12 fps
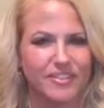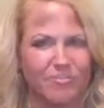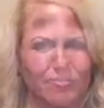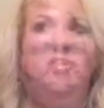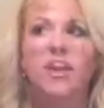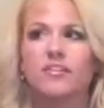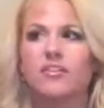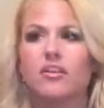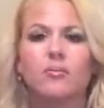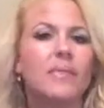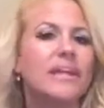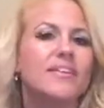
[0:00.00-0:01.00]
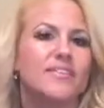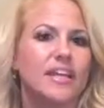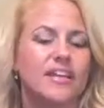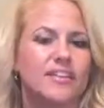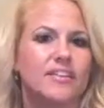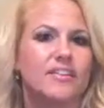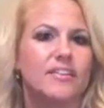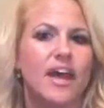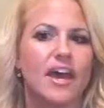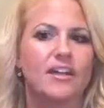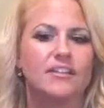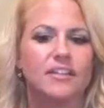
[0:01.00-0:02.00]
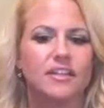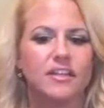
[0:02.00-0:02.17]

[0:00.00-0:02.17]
So in fact, there are many studies that